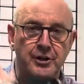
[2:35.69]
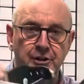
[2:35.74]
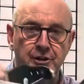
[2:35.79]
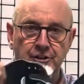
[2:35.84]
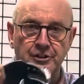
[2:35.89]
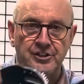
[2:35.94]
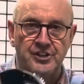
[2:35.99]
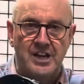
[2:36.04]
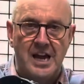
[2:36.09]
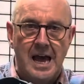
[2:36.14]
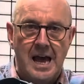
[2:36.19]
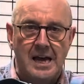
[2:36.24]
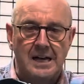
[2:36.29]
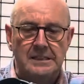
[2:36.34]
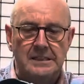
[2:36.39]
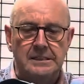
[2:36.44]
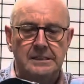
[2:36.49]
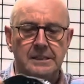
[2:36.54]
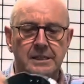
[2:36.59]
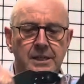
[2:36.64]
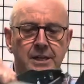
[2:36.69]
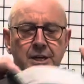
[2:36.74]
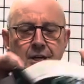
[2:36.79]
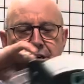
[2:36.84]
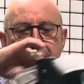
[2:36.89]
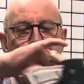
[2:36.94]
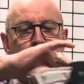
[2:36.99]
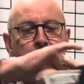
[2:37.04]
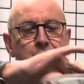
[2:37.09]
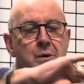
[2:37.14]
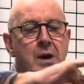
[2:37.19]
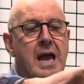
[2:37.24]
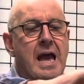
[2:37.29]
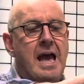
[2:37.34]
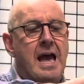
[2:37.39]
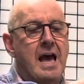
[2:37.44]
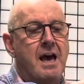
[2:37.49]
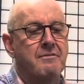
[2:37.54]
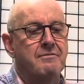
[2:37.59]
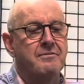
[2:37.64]
tongue, you
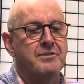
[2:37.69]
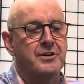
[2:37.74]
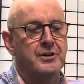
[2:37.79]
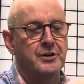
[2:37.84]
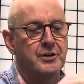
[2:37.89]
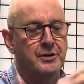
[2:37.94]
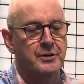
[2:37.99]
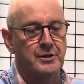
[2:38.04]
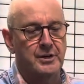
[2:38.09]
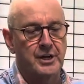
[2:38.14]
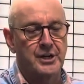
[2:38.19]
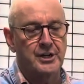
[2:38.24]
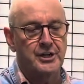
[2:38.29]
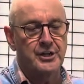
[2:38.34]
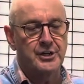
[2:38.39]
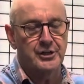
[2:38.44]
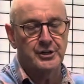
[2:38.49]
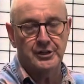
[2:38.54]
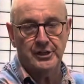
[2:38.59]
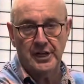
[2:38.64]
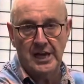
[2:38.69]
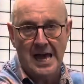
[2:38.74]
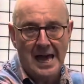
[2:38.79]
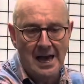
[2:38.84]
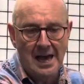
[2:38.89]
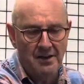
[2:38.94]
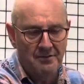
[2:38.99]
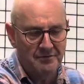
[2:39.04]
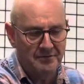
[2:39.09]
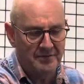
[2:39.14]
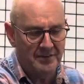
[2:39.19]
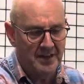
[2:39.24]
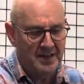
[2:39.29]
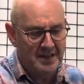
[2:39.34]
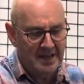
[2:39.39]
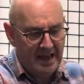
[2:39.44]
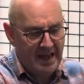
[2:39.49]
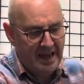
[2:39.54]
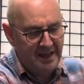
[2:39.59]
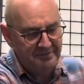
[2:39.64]
have your cuff,
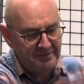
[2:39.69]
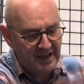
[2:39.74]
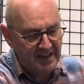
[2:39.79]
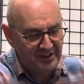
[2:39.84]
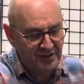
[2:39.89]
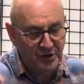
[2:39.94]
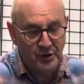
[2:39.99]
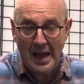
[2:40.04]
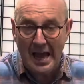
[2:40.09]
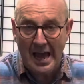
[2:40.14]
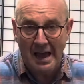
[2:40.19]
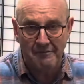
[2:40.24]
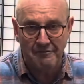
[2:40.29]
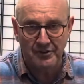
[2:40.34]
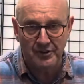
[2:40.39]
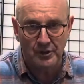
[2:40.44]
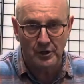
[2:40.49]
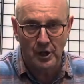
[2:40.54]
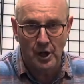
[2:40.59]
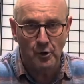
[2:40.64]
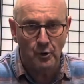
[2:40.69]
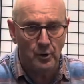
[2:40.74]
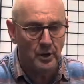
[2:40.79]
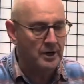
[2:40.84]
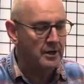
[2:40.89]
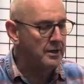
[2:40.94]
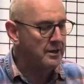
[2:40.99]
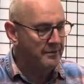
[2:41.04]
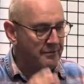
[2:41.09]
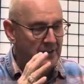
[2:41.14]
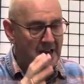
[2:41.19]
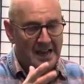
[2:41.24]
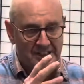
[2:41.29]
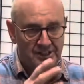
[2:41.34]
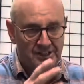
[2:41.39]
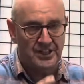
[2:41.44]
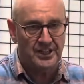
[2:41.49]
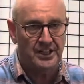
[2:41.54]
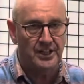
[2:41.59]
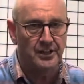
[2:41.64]
and then you have your lower.
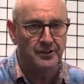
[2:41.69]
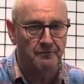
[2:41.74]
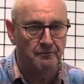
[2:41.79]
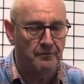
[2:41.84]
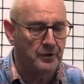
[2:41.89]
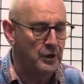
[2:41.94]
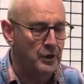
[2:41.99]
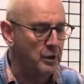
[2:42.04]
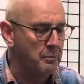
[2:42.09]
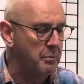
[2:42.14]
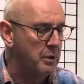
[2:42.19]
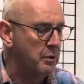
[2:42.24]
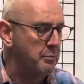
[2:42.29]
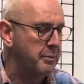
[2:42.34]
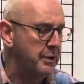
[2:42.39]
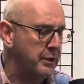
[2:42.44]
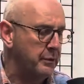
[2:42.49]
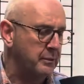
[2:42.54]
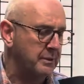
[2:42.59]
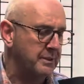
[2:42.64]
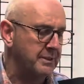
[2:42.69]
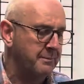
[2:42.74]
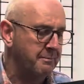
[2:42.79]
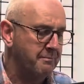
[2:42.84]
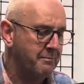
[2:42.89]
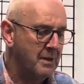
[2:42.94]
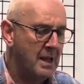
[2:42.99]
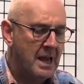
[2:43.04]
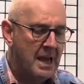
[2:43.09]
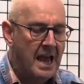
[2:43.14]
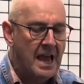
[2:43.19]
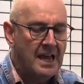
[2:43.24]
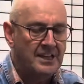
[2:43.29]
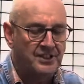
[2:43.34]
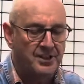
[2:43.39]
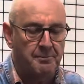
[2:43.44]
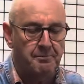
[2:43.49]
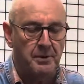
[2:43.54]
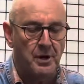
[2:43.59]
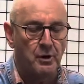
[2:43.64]
That's a convertible boot, as
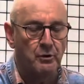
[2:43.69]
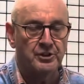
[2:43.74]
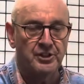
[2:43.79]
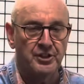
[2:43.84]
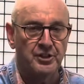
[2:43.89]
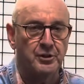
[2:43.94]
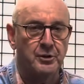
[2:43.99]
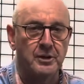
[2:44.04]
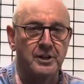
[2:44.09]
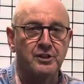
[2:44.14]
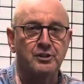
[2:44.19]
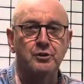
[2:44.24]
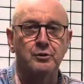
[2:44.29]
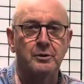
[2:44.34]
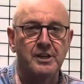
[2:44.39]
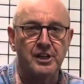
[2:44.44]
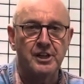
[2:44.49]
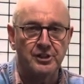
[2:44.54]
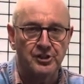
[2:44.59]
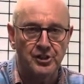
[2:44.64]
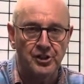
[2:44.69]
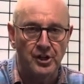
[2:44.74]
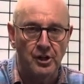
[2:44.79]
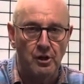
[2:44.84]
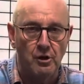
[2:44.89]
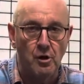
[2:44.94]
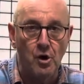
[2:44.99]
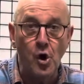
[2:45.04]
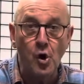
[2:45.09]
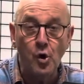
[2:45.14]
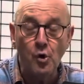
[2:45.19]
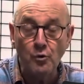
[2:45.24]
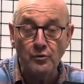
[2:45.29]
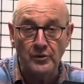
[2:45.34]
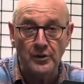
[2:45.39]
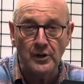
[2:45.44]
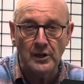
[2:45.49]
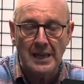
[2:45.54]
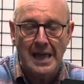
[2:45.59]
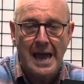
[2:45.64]
opposed to a traditional
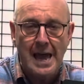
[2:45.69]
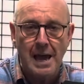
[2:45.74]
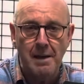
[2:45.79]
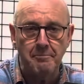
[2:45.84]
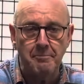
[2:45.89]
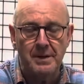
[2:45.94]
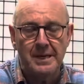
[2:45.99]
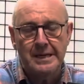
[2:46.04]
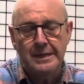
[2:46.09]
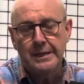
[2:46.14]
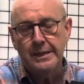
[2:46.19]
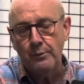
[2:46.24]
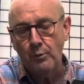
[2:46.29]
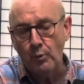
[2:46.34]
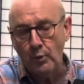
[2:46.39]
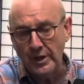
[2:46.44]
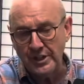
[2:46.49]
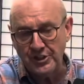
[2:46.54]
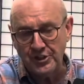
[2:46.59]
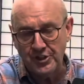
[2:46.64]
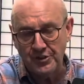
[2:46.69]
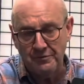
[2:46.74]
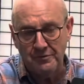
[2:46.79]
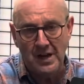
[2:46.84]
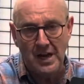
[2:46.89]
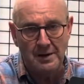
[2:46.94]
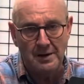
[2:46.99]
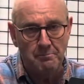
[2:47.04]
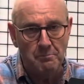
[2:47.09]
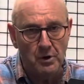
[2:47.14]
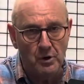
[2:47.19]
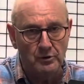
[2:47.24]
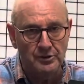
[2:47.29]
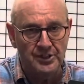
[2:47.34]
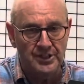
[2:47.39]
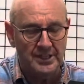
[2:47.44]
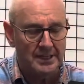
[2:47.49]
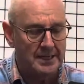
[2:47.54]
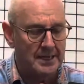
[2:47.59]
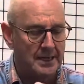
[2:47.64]
overlap, which you find
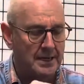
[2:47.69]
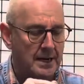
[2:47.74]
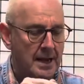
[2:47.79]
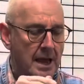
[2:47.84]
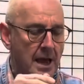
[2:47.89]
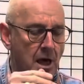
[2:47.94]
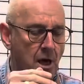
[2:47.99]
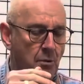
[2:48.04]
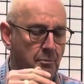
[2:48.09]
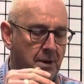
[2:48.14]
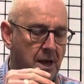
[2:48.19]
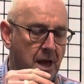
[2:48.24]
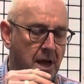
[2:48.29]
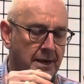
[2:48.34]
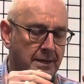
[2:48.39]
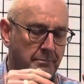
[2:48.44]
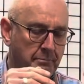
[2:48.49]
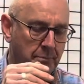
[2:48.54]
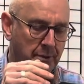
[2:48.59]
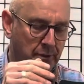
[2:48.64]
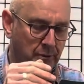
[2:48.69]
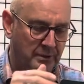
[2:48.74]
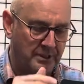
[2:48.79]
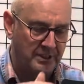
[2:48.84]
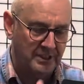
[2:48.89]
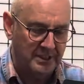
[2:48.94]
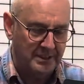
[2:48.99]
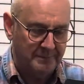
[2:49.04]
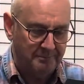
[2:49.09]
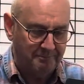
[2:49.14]
mostly in alpine boots.